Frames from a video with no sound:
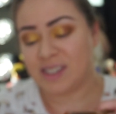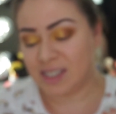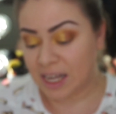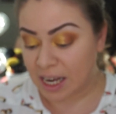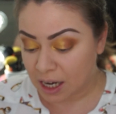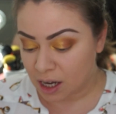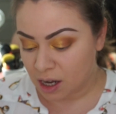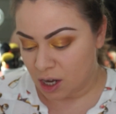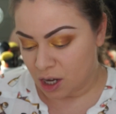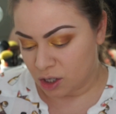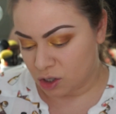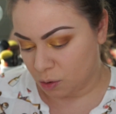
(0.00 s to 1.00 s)
Sting.
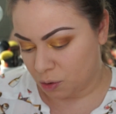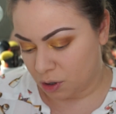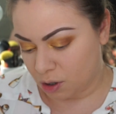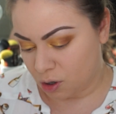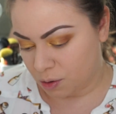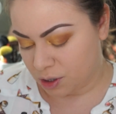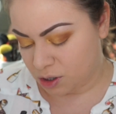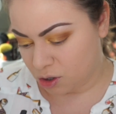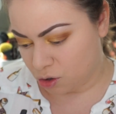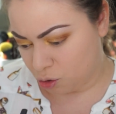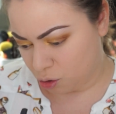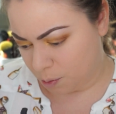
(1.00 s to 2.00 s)
So I'm going to go into
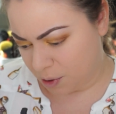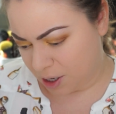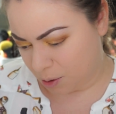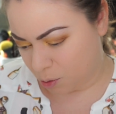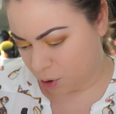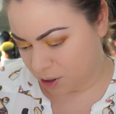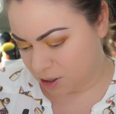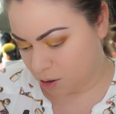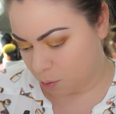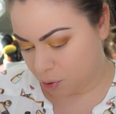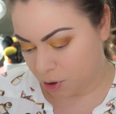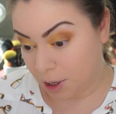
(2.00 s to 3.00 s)
Drip, and I'm going to
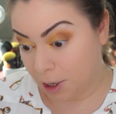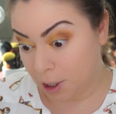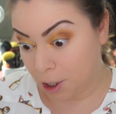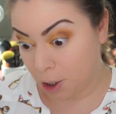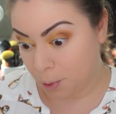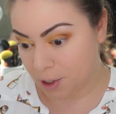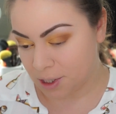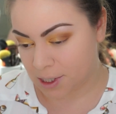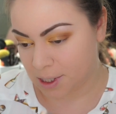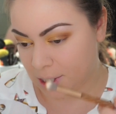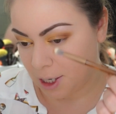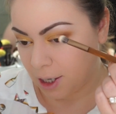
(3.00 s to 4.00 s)
put a little bit of
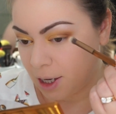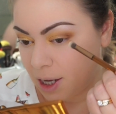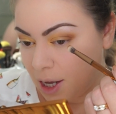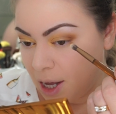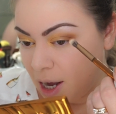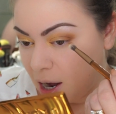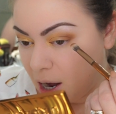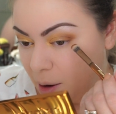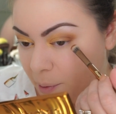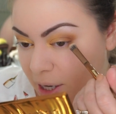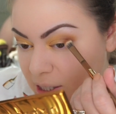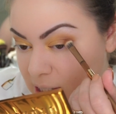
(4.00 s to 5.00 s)
Sting
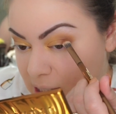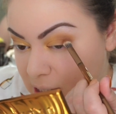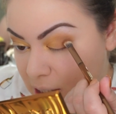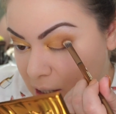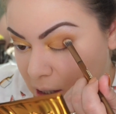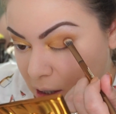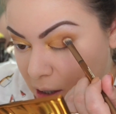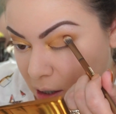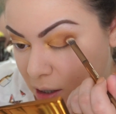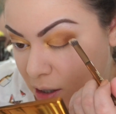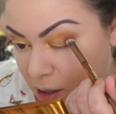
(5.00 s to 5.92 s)
and see